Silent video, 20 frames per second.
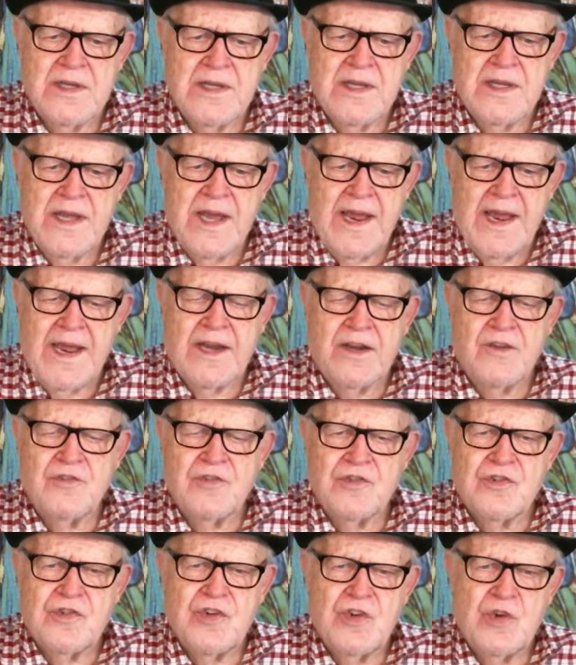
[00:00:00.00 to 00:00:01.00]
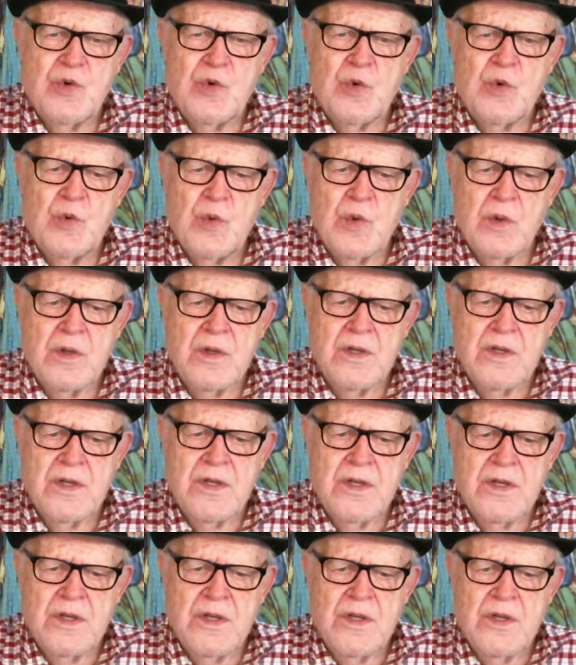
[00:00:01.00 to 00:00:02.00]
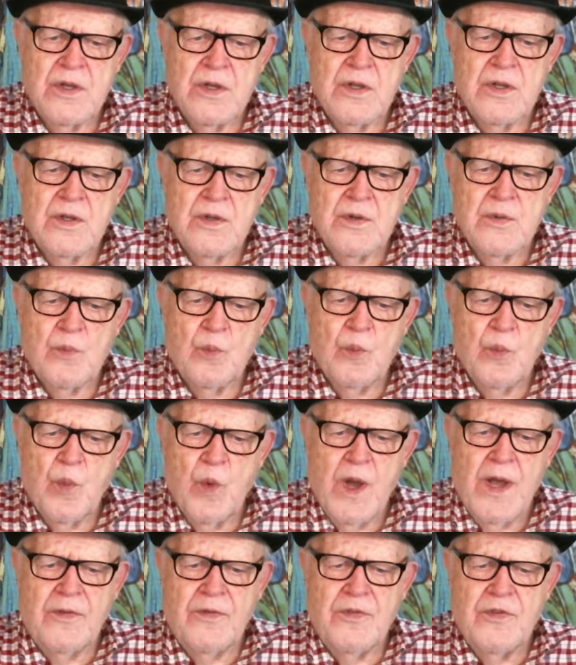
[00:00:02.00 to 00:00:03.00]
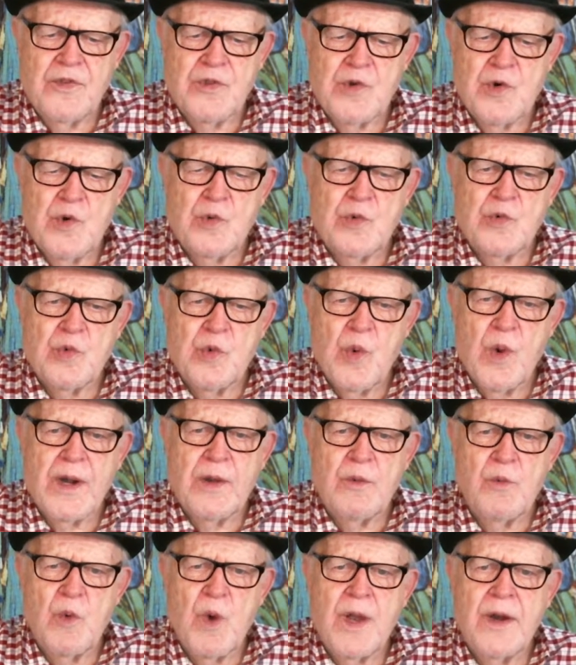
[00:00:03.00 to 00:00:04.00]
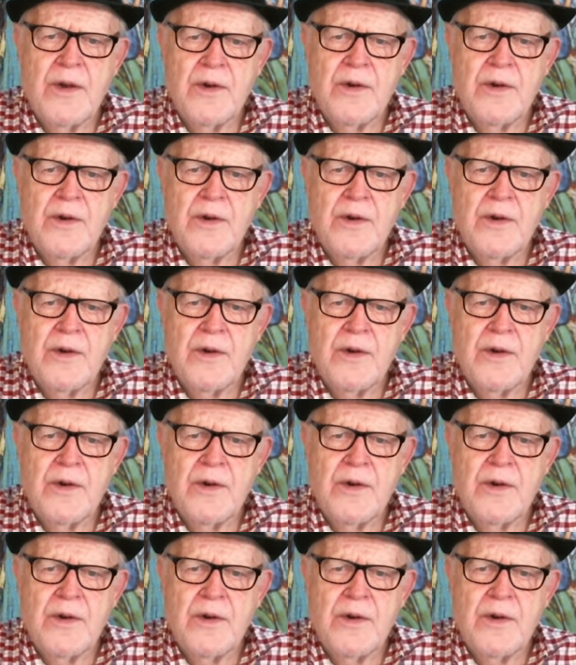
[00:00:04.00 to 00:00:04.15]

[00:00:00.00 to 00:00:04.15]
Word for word: Acts 2 1 through 21.